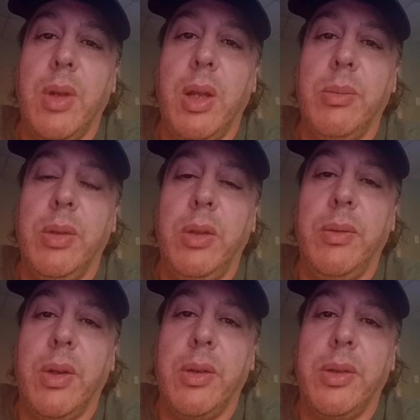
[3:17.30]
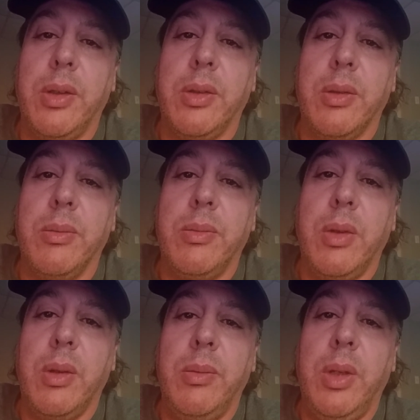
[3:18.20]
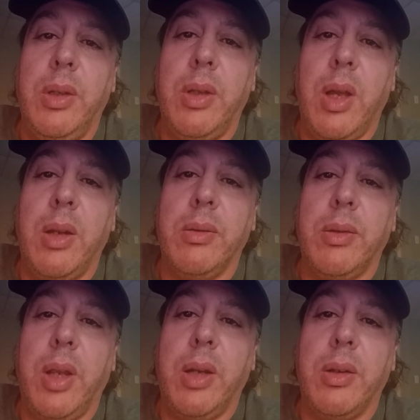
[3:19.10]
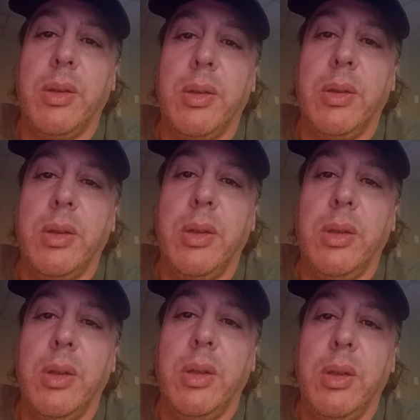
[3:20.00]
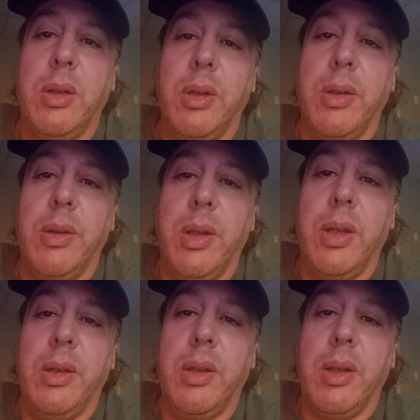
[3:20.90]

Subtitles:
I believe in our system. I don't care that,